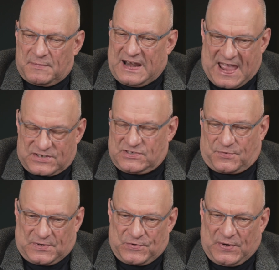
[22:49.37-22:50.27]

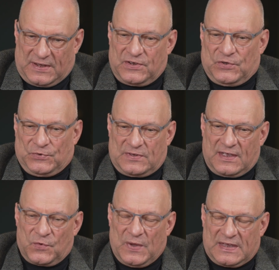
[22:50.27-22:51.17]
monastic retreat.
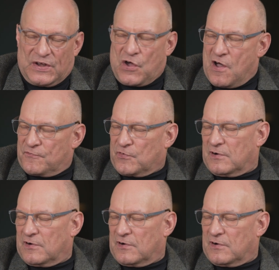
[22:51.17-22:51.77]
Take a weekend off,